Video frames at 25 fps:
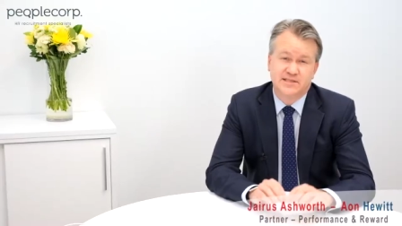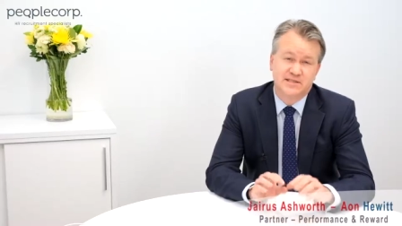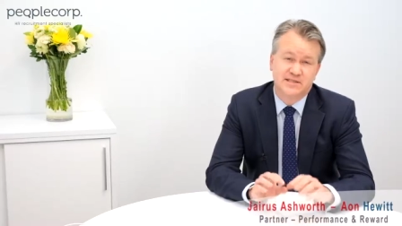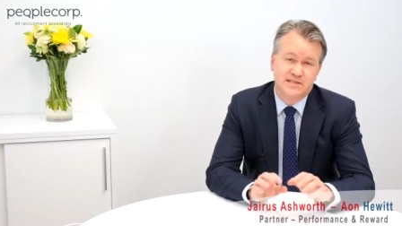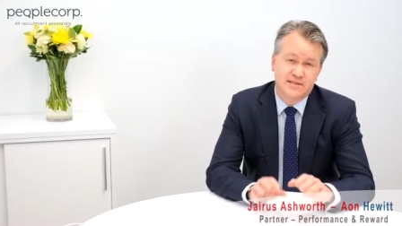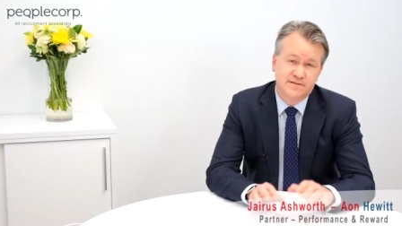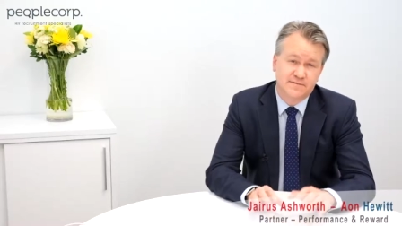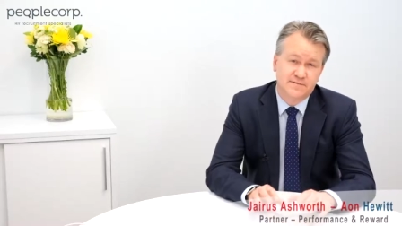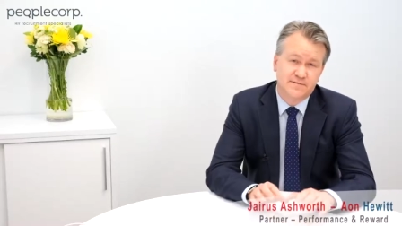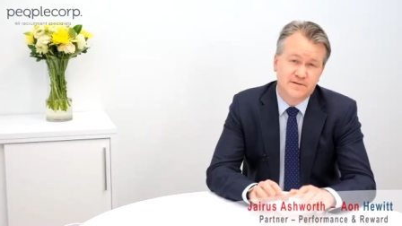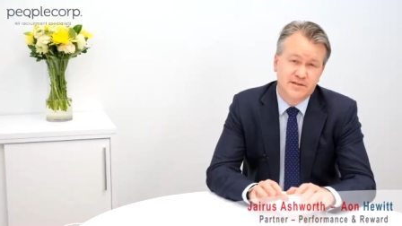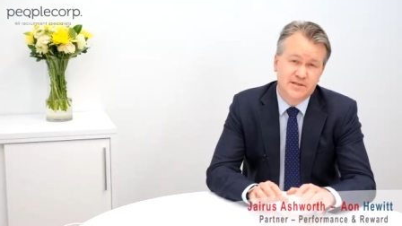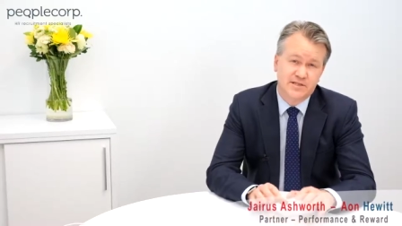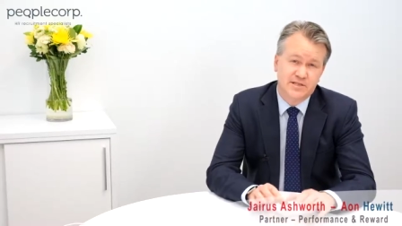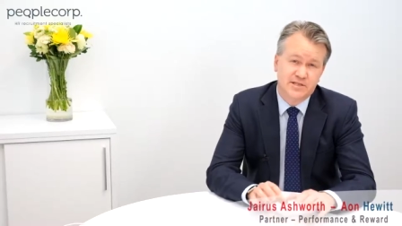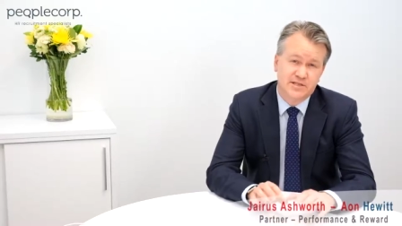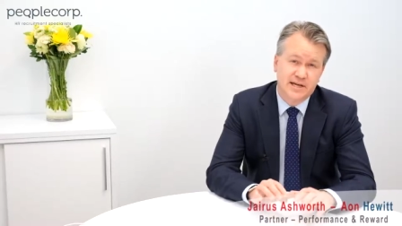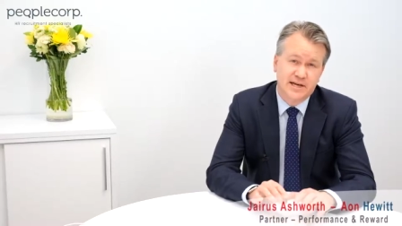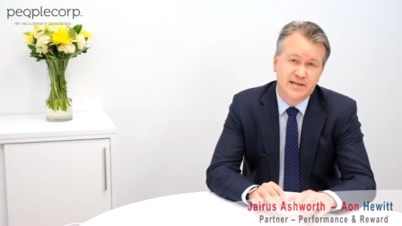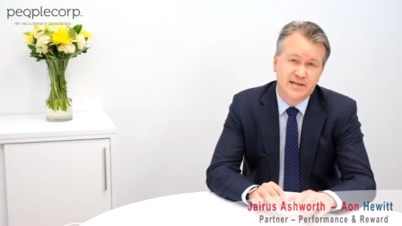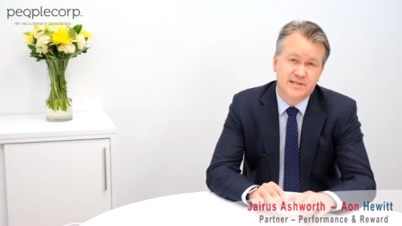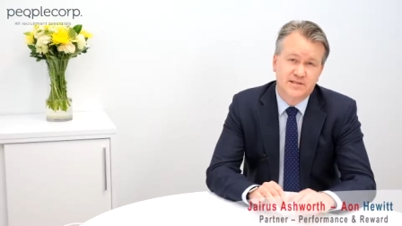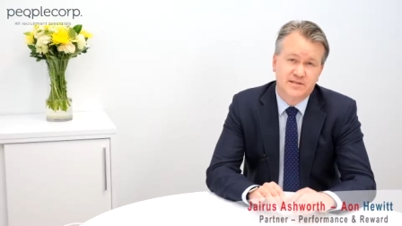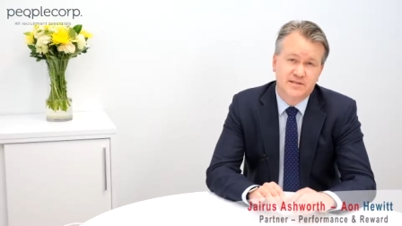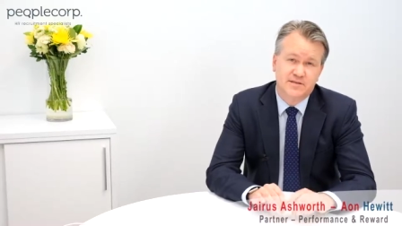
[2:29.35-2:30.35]

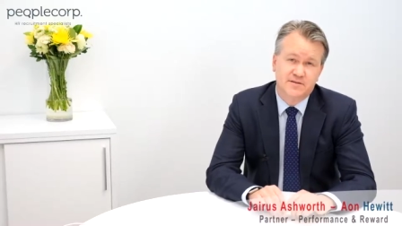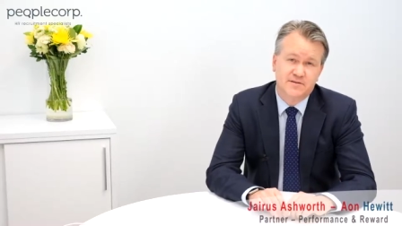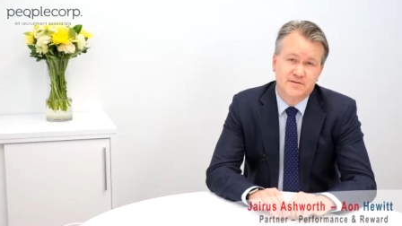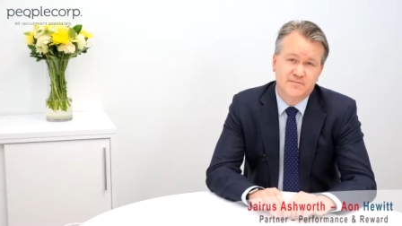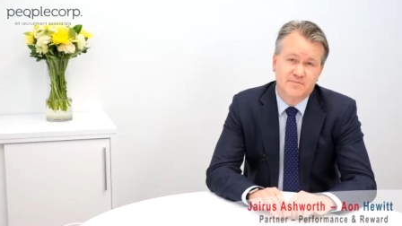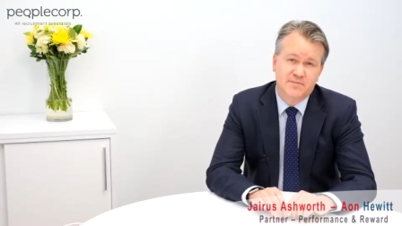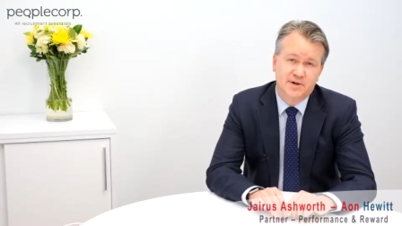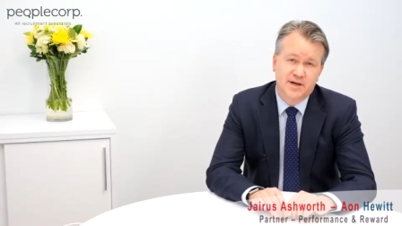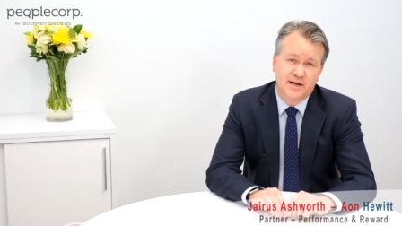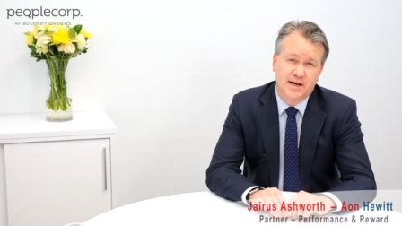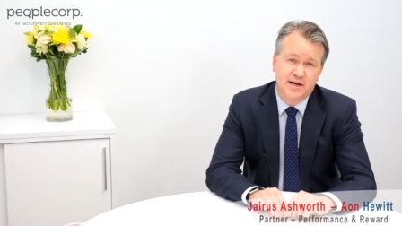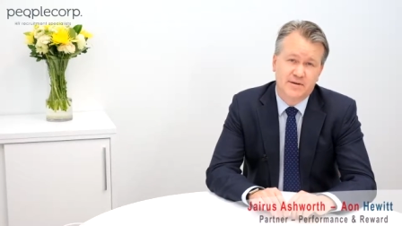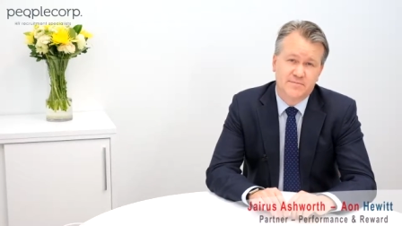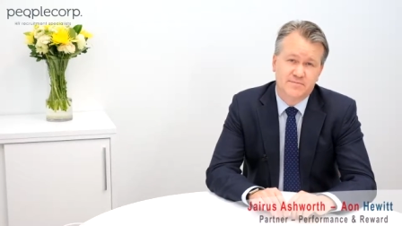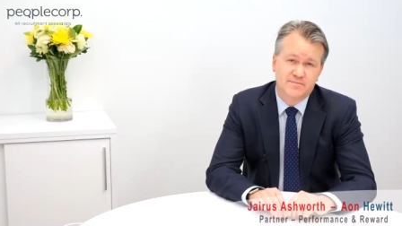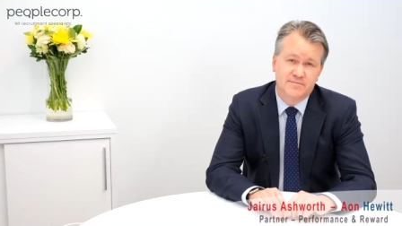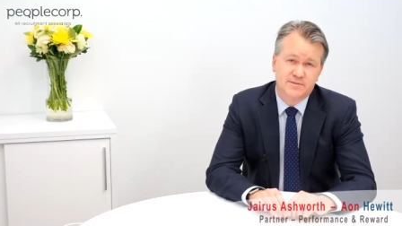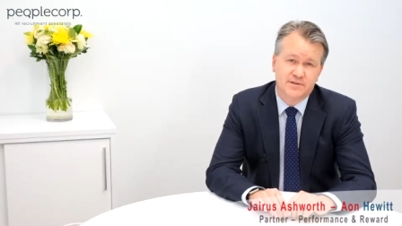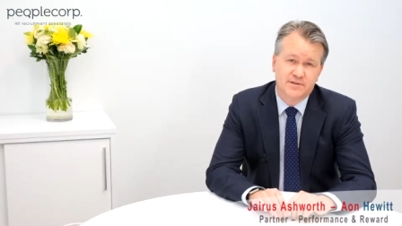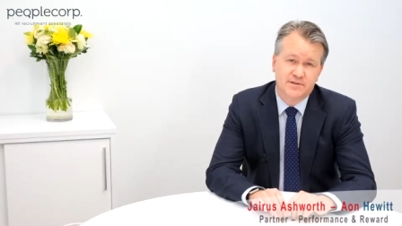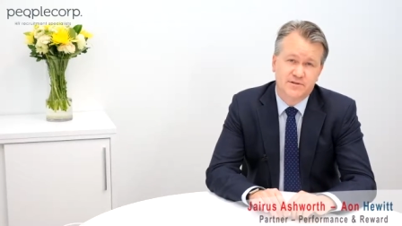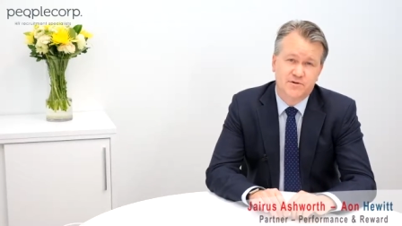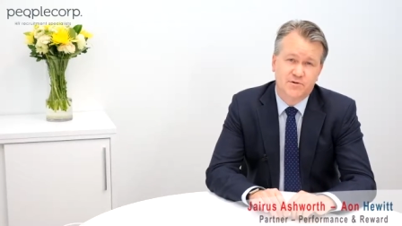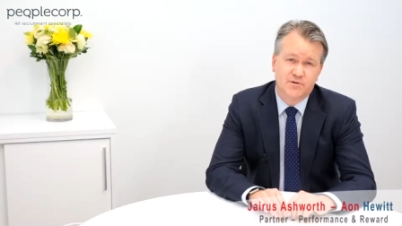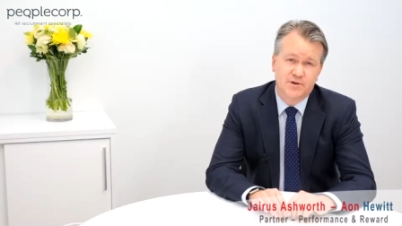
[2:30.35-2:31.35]
differentiation
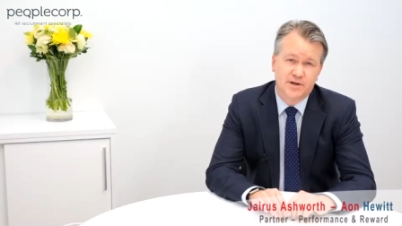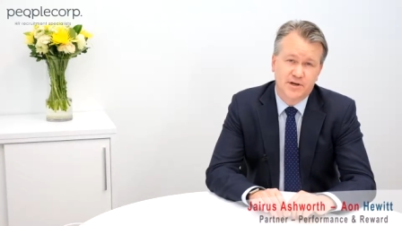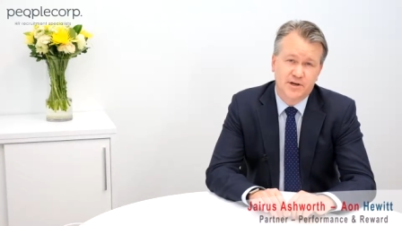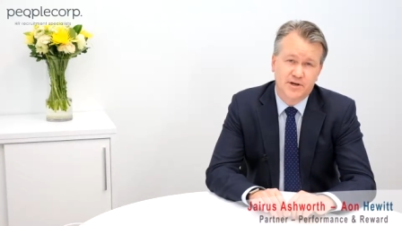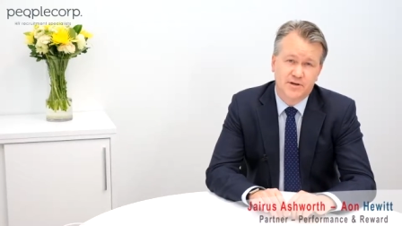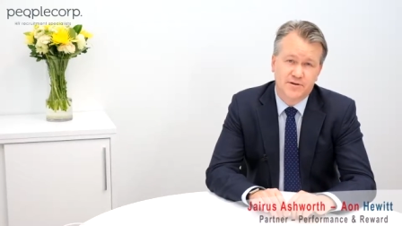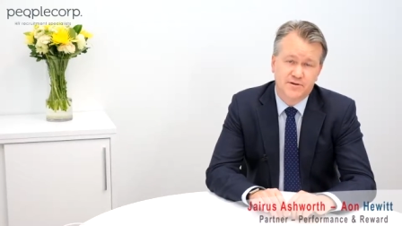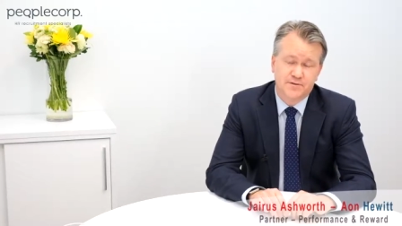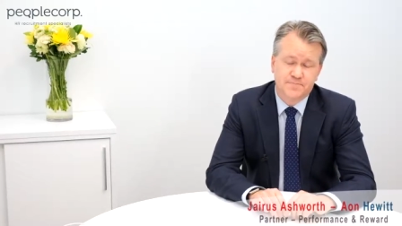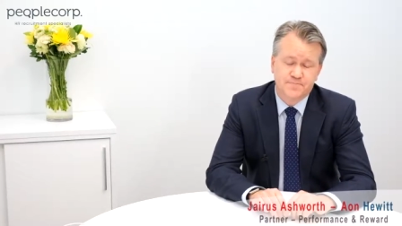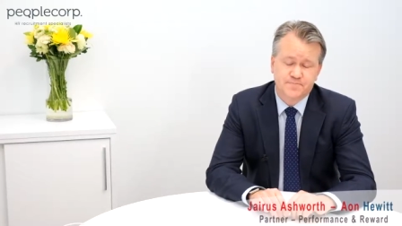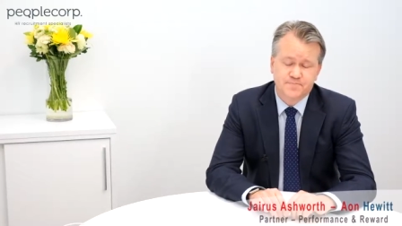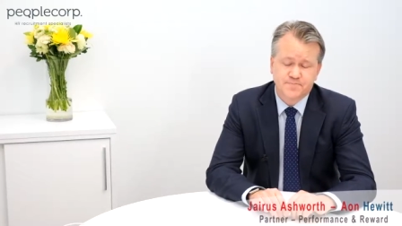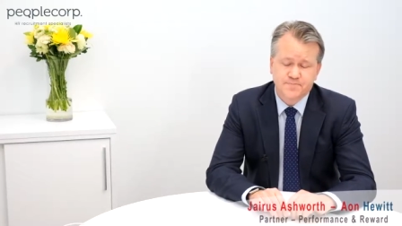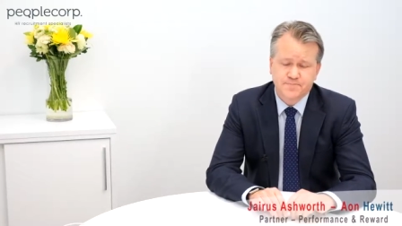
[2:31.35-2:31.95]
becomes critical.